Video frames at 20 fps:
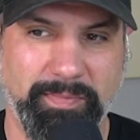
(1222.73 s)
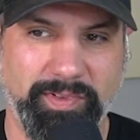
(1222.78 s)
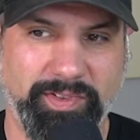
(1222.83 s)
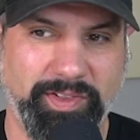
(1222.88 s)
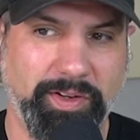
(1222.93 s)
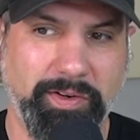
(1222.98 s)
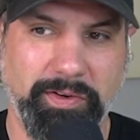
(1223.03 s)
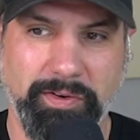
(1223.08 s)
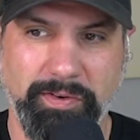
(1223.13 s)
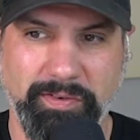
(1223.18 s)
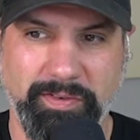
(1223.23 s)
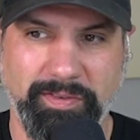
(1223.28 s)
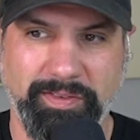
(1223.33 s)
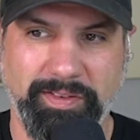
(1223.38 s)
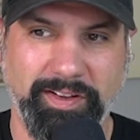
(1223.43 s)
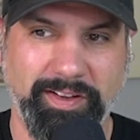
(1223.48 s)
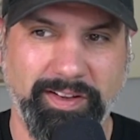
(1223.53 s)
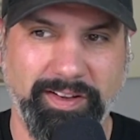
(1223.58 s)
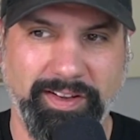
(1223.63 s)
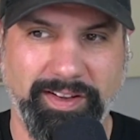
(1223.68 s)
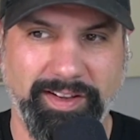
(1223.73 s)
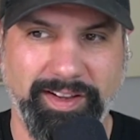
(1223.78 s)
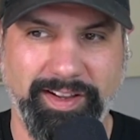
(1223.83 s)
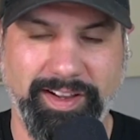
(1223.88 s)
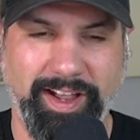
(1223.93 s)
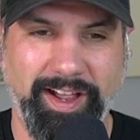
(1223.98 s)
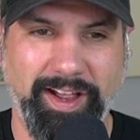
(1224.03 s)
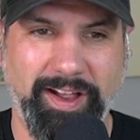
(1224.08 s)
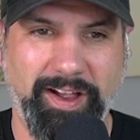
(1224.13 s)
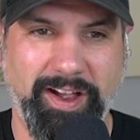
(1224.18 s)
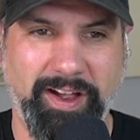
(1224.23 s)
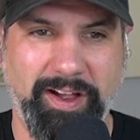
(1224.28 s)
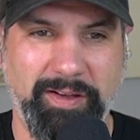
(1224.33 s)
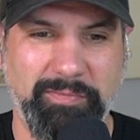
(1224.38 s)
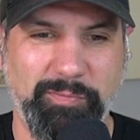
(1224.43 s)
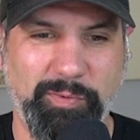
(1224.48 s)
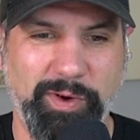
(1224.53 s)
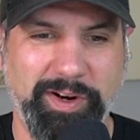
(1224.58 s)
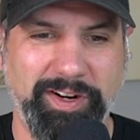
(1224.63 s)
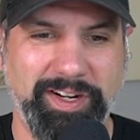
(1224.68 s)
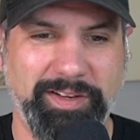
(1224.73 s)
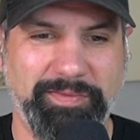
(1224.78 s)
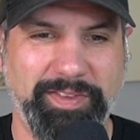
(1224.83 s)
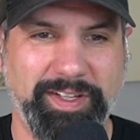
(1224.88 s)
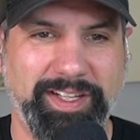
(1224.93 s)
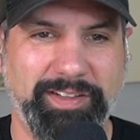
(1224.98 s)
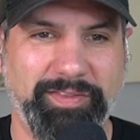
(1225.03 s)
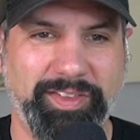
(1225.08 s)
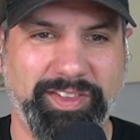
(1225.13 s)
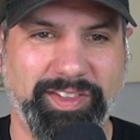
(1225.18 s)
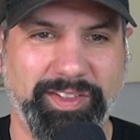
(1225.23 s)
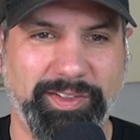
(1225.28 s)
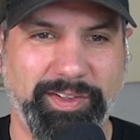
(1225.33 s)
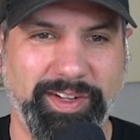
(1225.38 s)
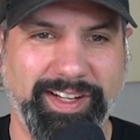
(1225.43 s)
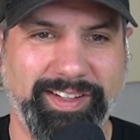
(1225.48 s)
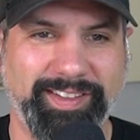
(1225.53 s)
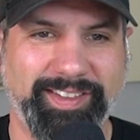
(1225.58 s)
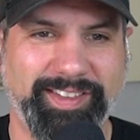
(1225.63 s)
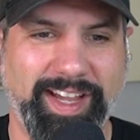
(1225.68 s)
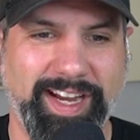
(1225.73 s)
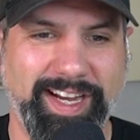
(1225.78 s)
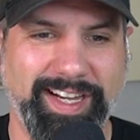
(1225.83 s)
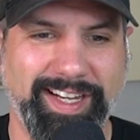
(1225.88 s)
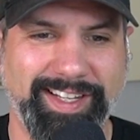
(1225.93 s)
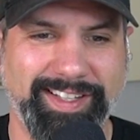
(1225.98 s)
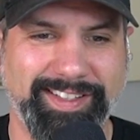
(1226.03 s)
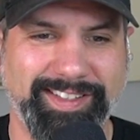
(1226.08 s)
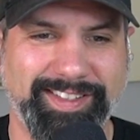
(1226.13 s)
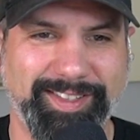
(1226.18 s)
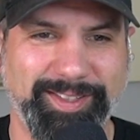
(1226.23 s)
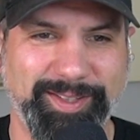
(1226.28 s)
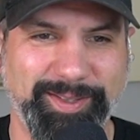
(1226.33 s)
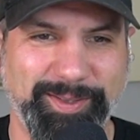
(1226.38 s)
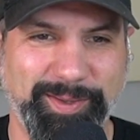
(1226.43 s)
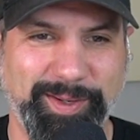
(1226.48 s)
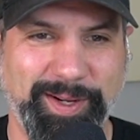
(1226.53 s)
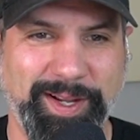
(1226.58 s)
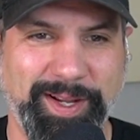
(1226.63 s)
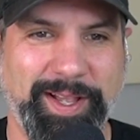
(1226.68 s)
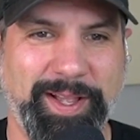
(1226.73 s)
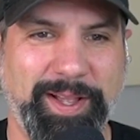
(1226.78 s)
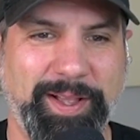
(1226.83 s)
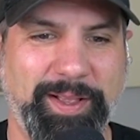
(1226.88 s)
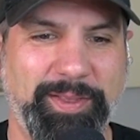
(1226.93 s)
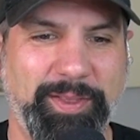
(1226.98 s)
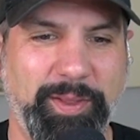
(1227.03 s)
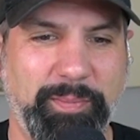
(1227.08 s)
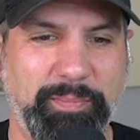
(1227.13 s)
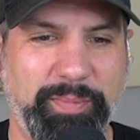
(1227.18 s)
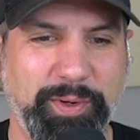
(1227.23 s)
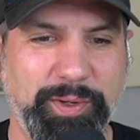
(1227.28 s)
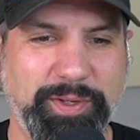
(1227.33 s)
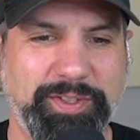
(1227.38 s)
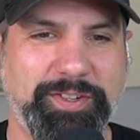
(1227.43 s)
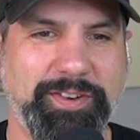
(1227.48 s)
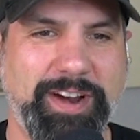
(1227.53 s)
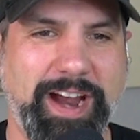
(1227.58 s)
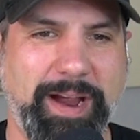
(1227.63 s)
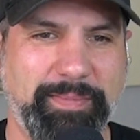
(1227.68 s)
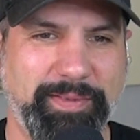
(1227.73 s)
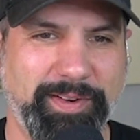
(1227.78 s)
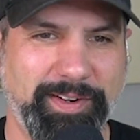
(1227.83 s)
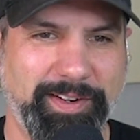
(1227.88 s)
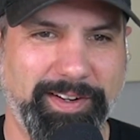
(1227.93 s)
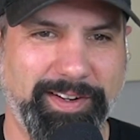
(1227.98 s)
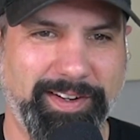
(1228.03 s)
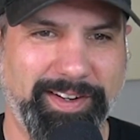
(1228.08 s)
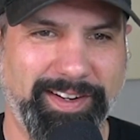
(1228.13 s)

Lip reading: So I'm wondering if you could give us a little insight into the bootstrapper